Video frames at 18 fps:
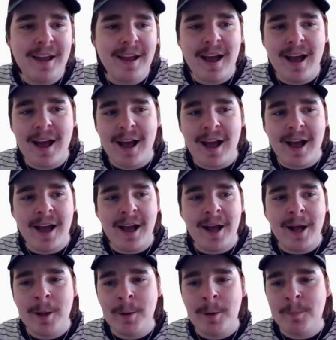
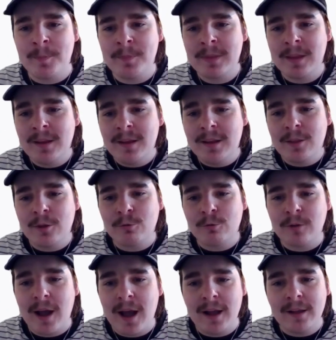Um, the
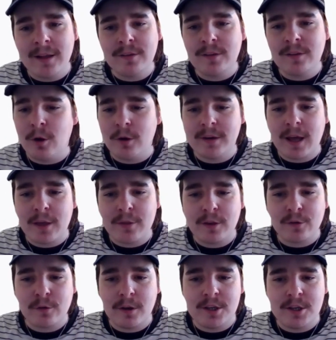runs, look,
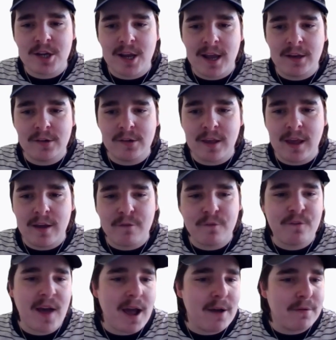nothing's really changed there.
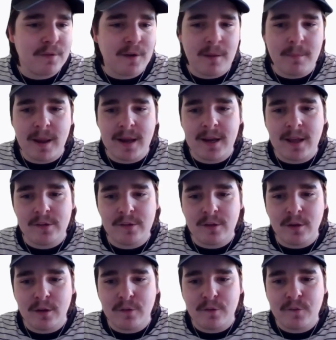Faf, I mean, he's
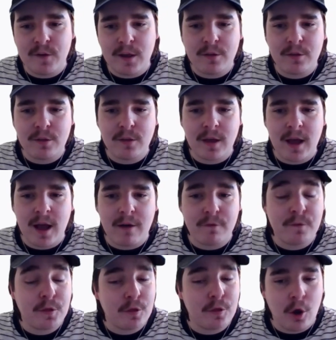still in fifth, uh,
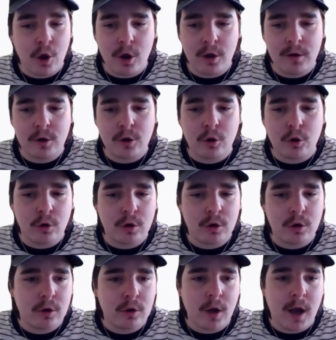third.
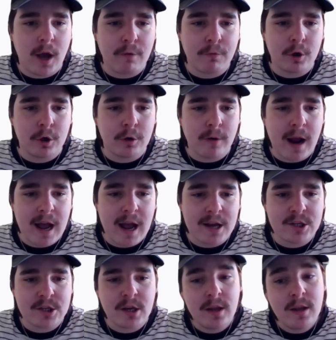Uh,
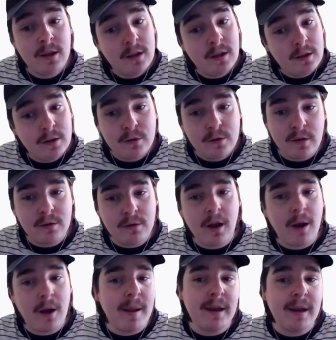Ruturaj,
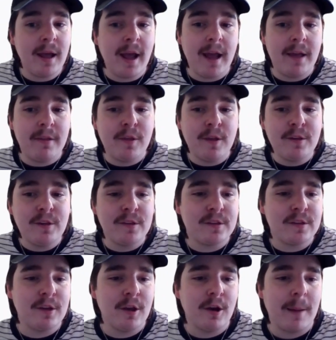I mean, this
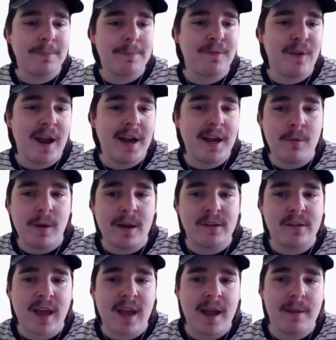is still up for
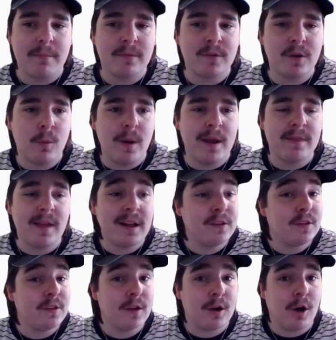anyone's game to win.
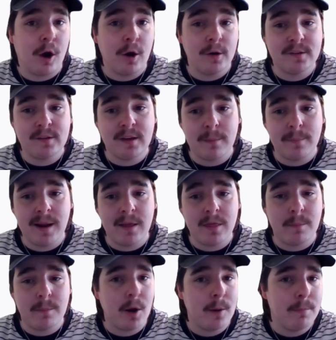That's the close thing
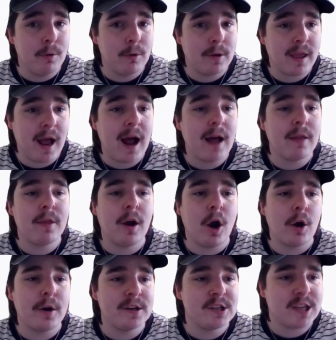about the purple, uh, the
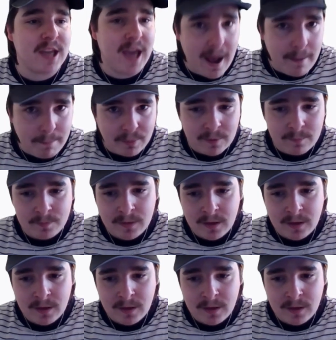orange cap.